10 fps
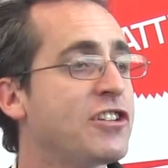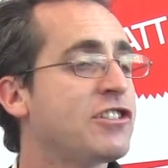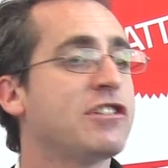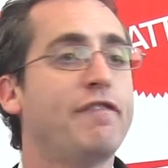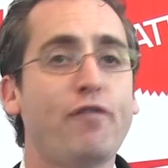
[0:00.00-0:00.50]
so
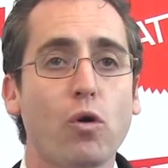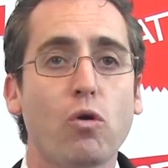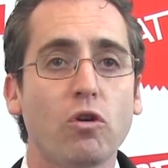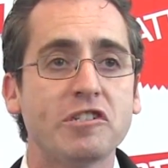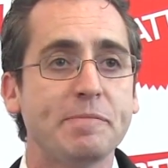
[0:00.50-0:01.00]
this is the 4
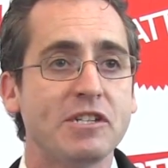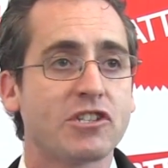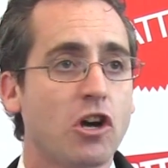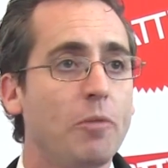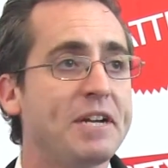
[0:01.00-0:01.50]
Horsemen
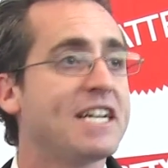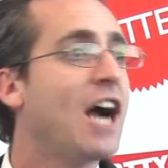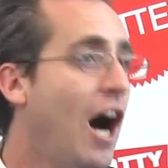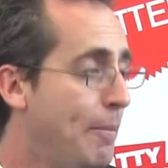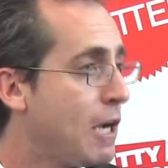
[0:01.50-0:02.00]
sculpted
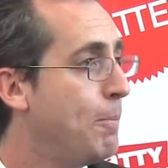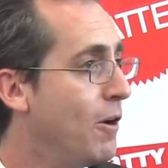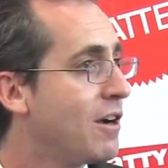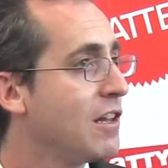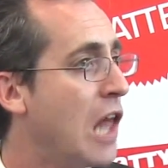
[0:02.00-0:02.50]
comic
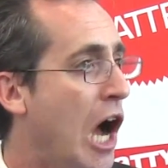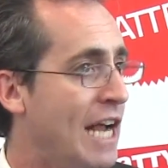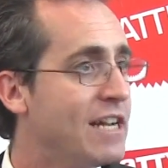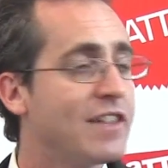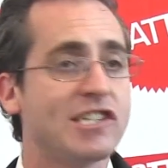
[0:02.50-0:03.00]
book
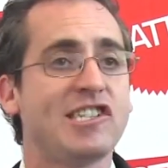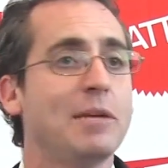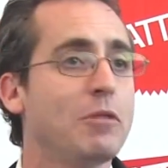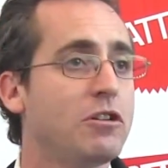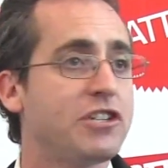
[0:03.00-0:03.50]
line that's
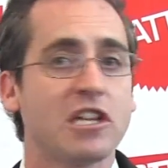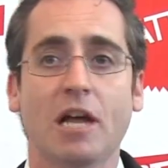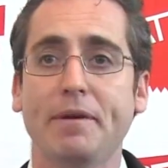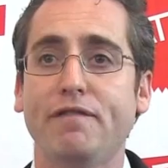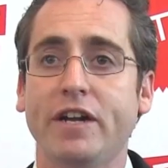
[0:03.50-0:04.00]
similar to
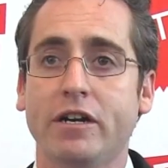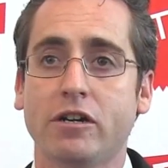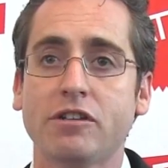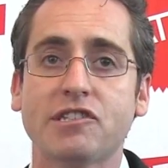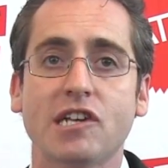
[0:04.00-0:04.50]
Club Infinite
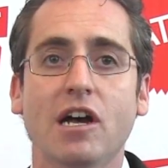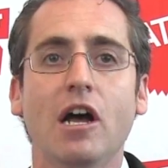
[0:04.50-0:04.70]
Earths,